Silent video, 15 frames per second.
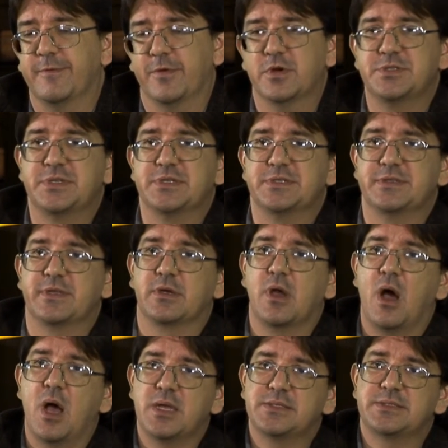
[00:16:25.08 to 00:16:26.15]
versus the
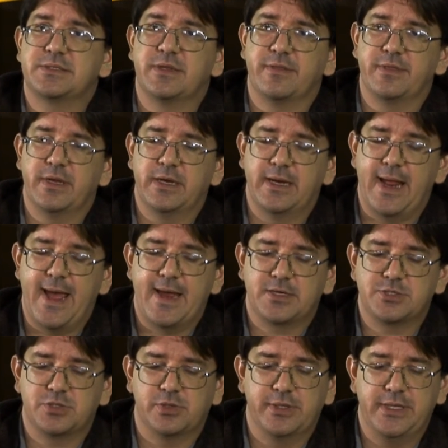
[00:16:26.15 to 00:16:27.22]
cost that it
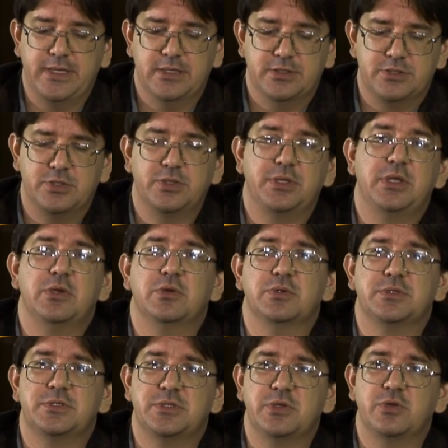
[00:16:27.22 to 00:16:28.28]
actually took
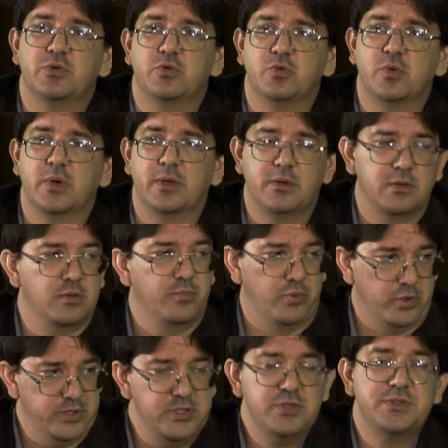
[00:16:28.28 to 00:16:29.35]
you to
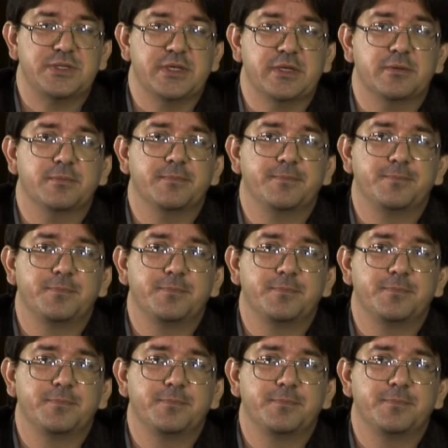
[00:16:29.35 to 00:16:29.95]
produce it,